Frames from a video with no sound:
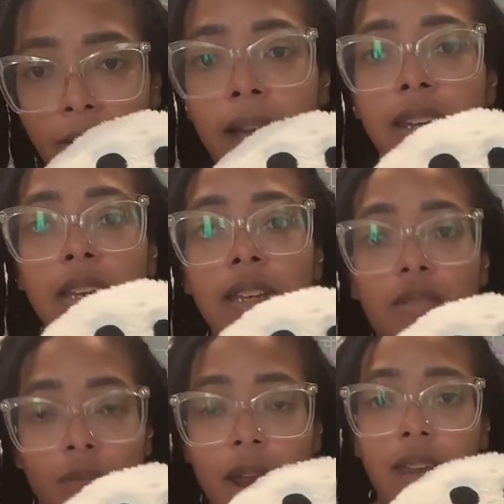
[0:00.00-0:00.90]
to find
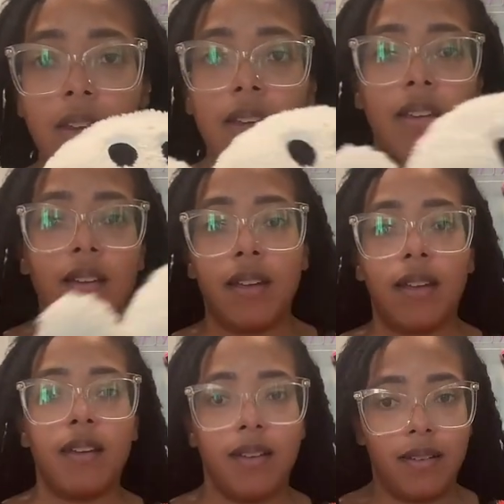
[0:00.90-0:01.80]
these, right?
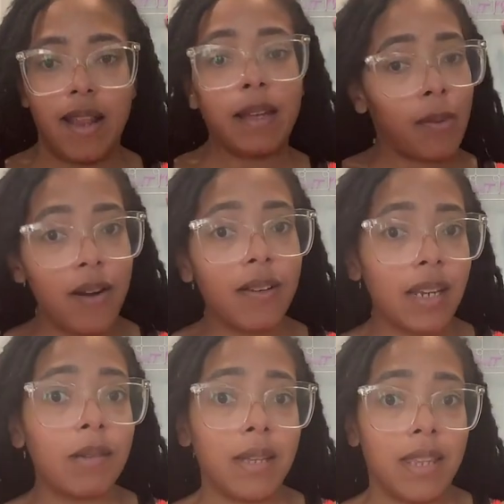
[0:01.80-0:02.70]
That's why I
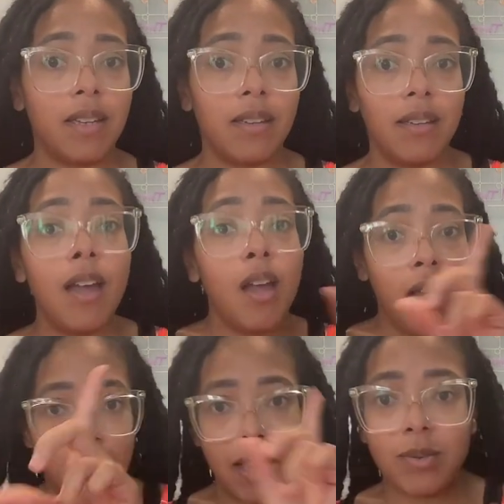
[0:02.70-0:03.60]
don't get them nothing.
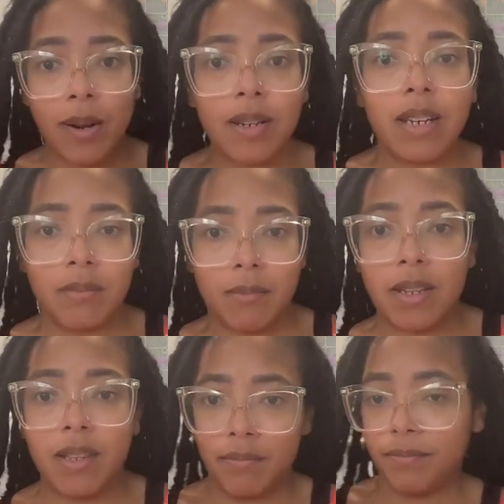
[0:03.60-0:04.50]
That's why I don't get them
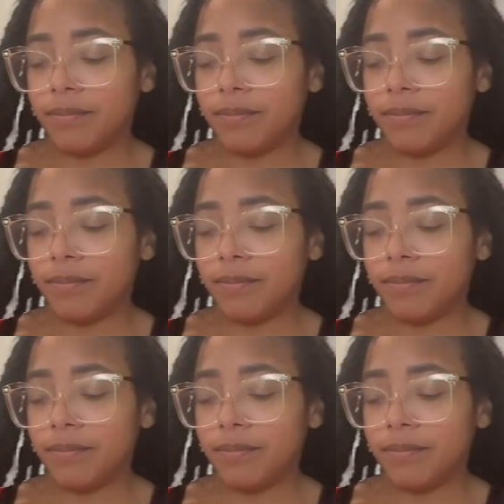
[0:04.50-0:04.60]
nothing.